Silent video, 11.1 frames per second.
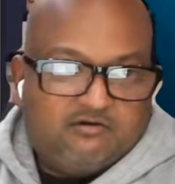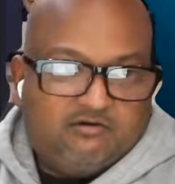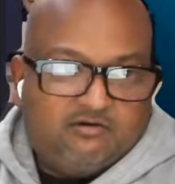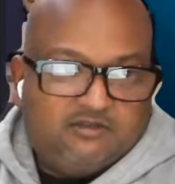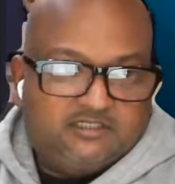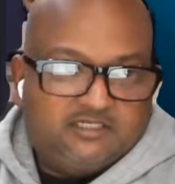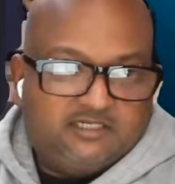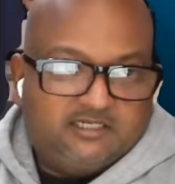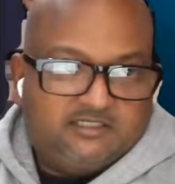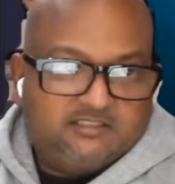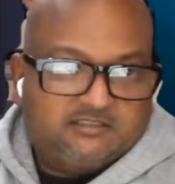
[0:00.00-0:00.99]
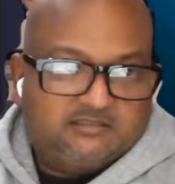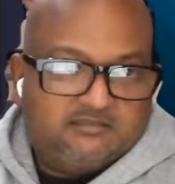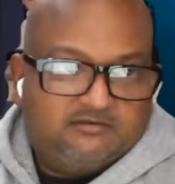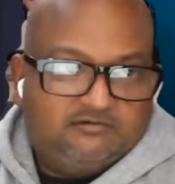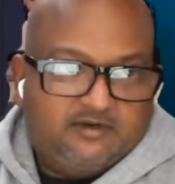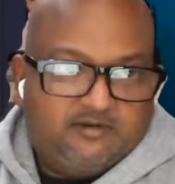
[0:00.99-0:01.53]
all these
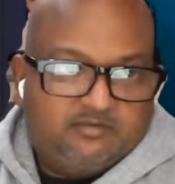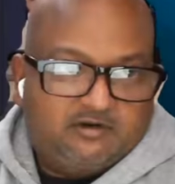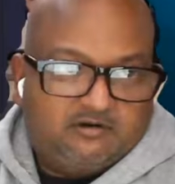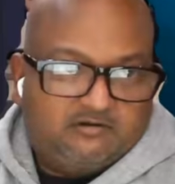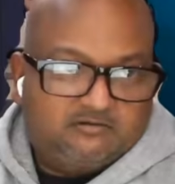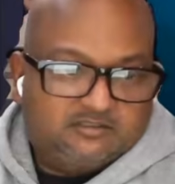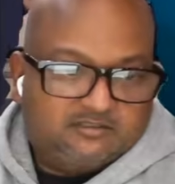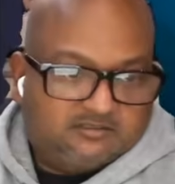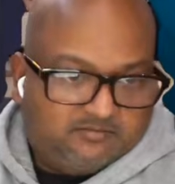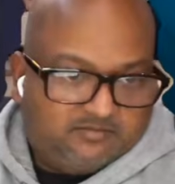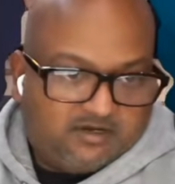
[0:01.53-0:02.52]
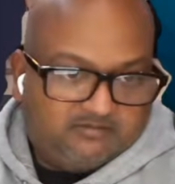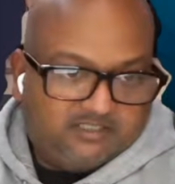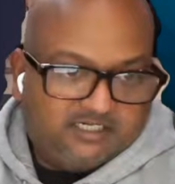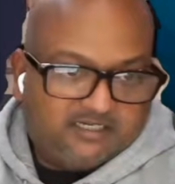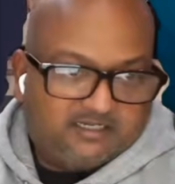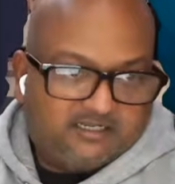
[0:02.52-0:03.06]
repos
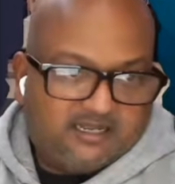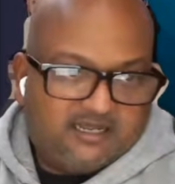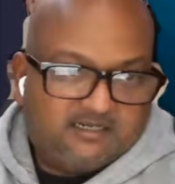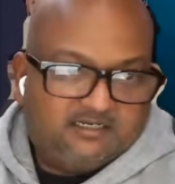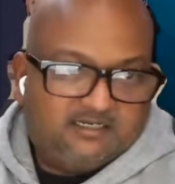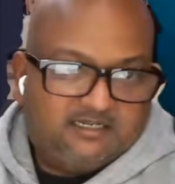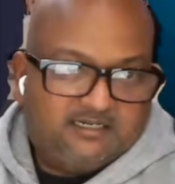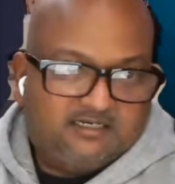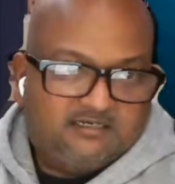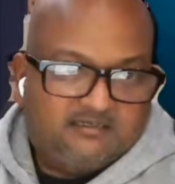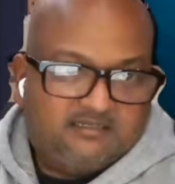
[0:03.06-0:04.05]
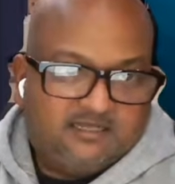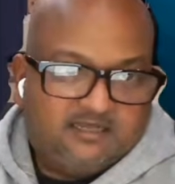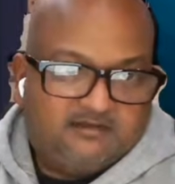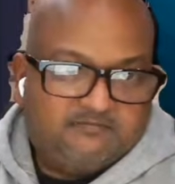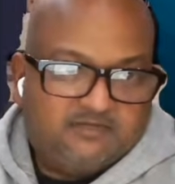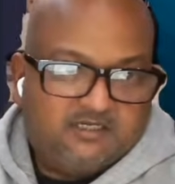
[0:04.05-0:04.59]
public and linked
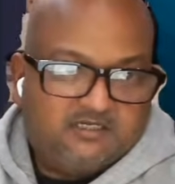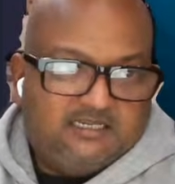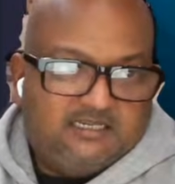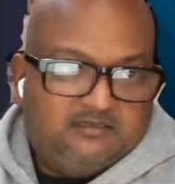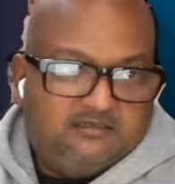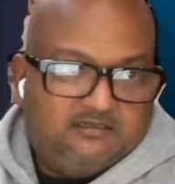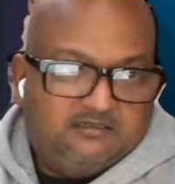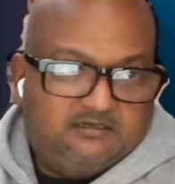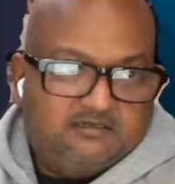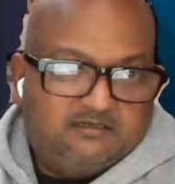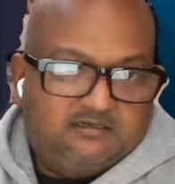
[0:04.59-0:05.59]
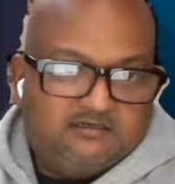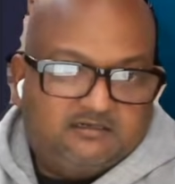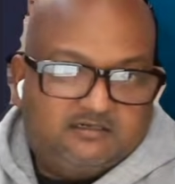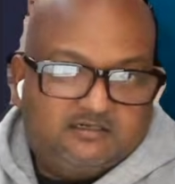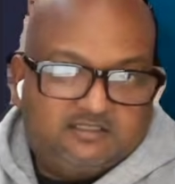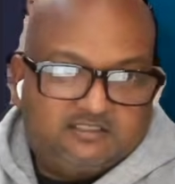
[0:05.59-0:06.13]
them in the
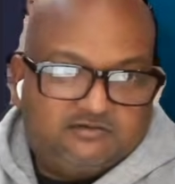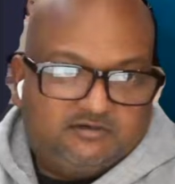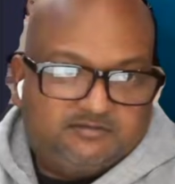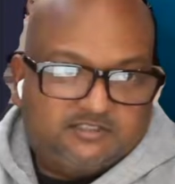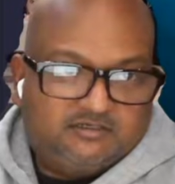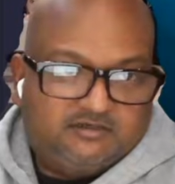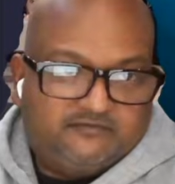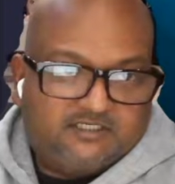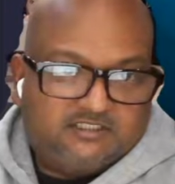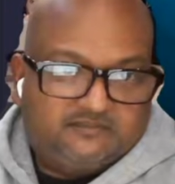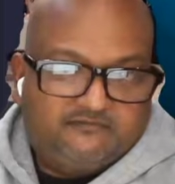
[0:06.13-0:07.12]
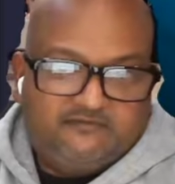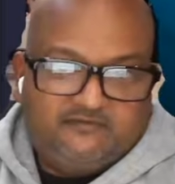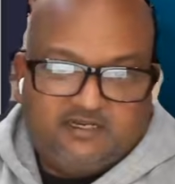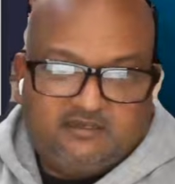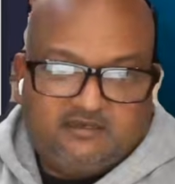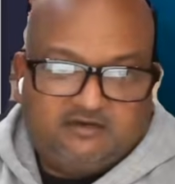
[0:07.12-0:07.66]
description of this
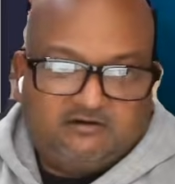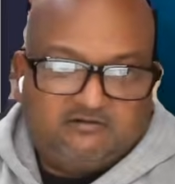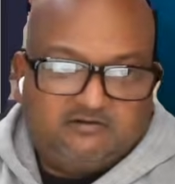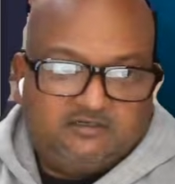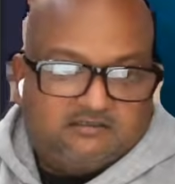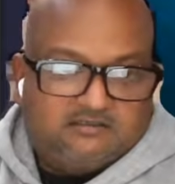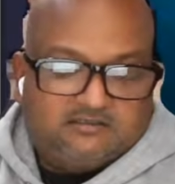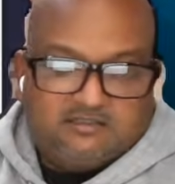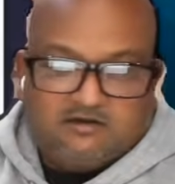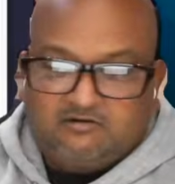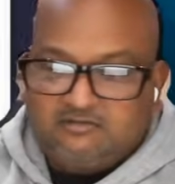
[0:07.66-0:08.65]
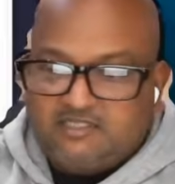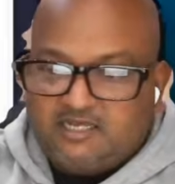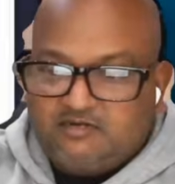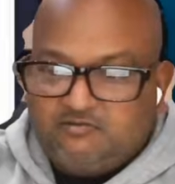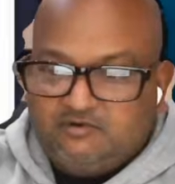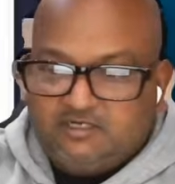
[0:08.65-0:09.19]
video. So
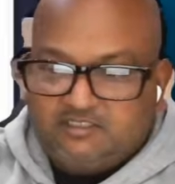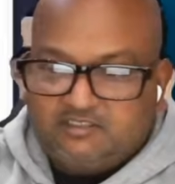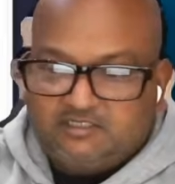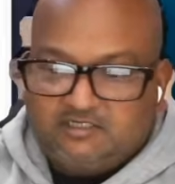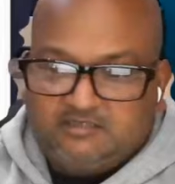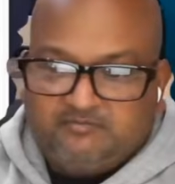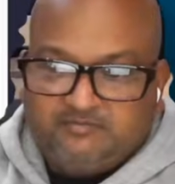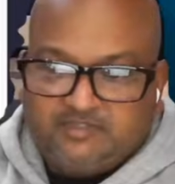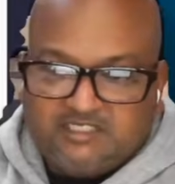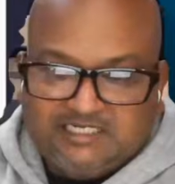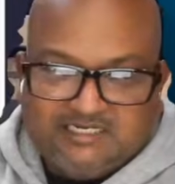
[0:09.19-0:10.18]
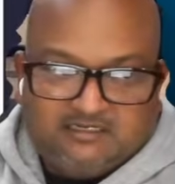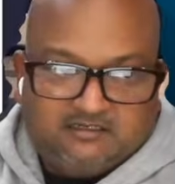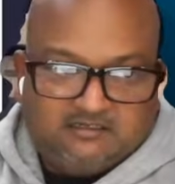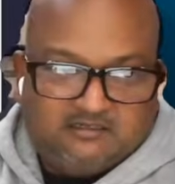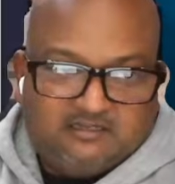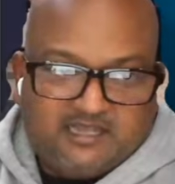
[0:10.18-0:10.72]
that was a complete
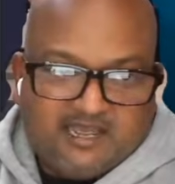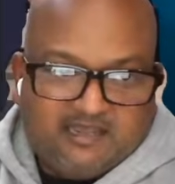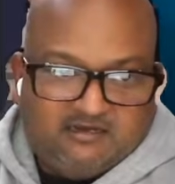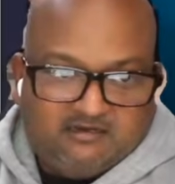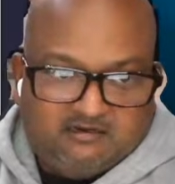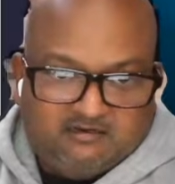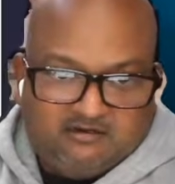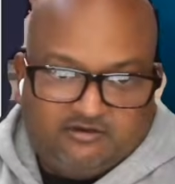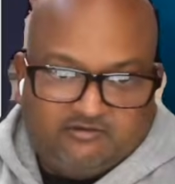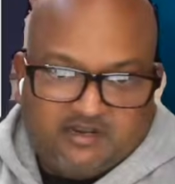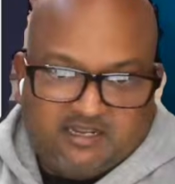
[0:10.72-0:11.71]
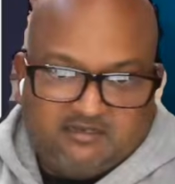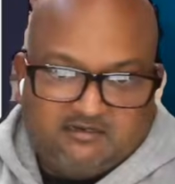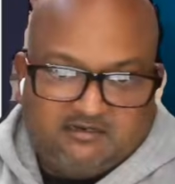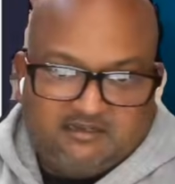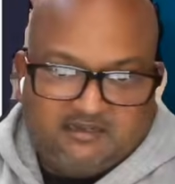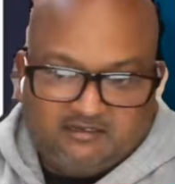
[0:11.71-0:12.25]
end to
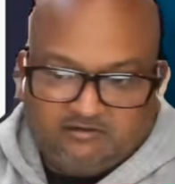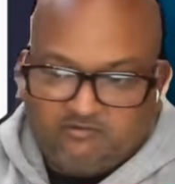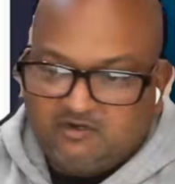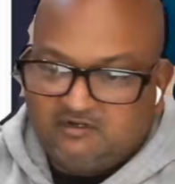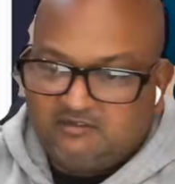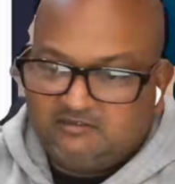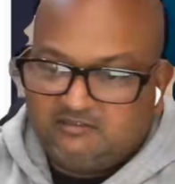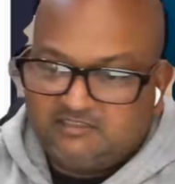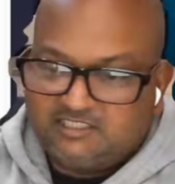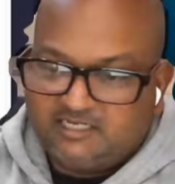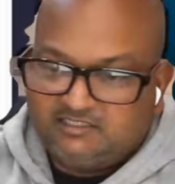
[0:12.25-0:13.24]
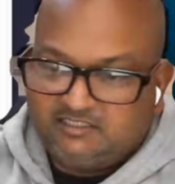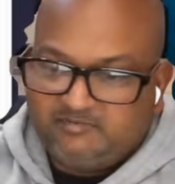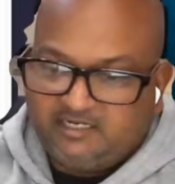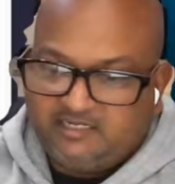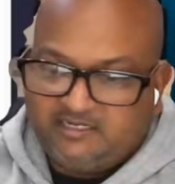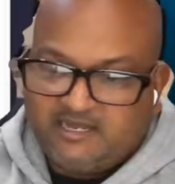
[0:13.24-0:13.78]
end Hello World
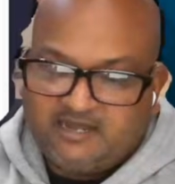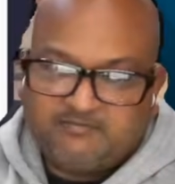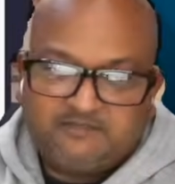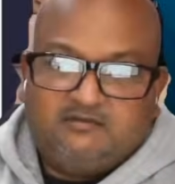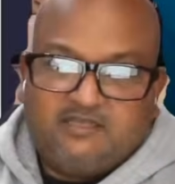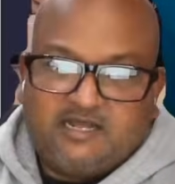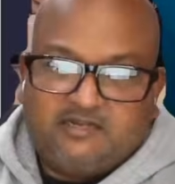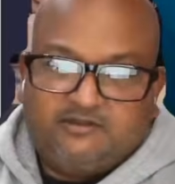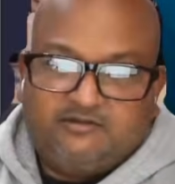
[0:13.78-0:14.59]
ChatGPT app that